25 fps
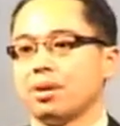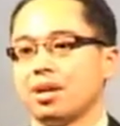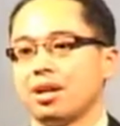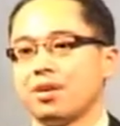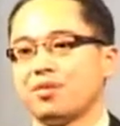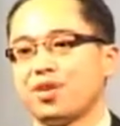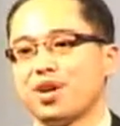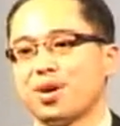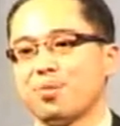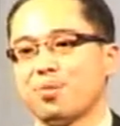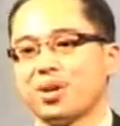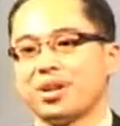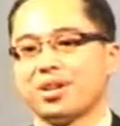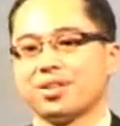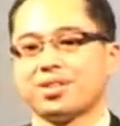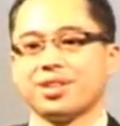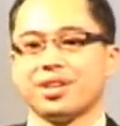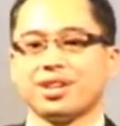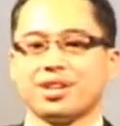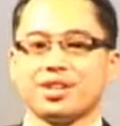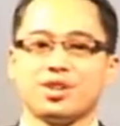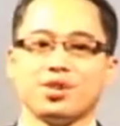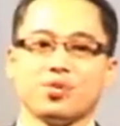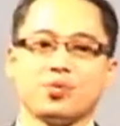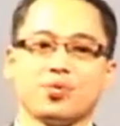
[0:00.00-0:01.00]
Beloved, I want to
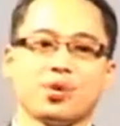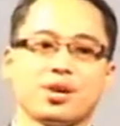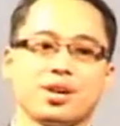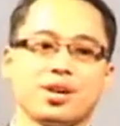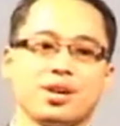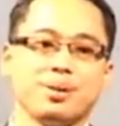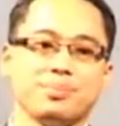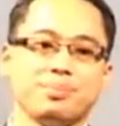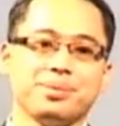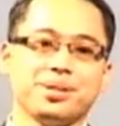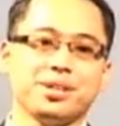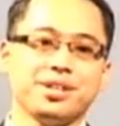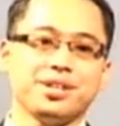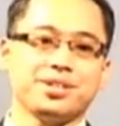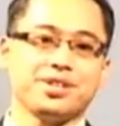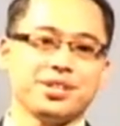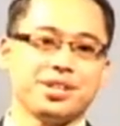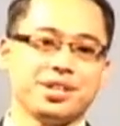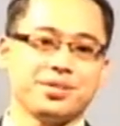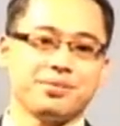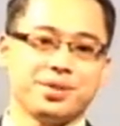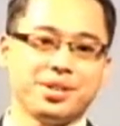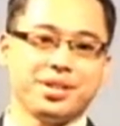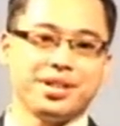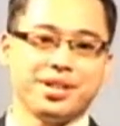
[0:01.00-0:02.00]
thank you for coming each
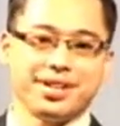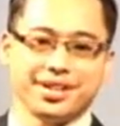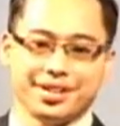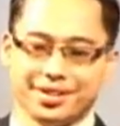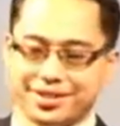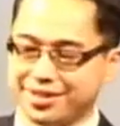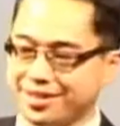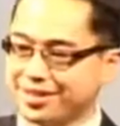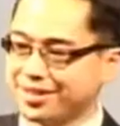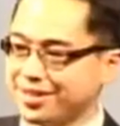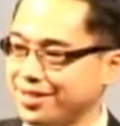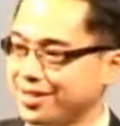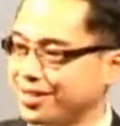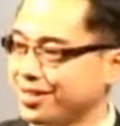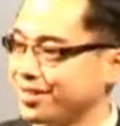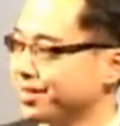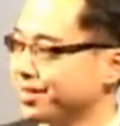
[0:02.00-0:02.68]
and every night.